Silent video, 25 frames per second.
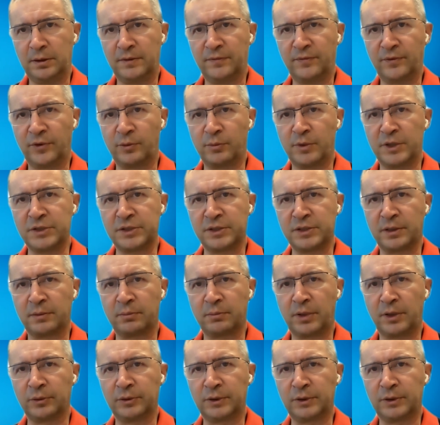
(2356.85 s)
information
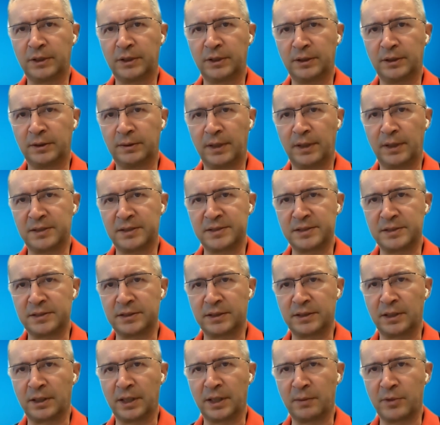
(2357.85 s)
about the
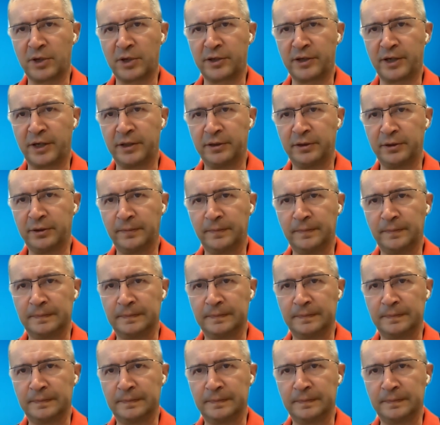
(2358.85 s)
existing MRR?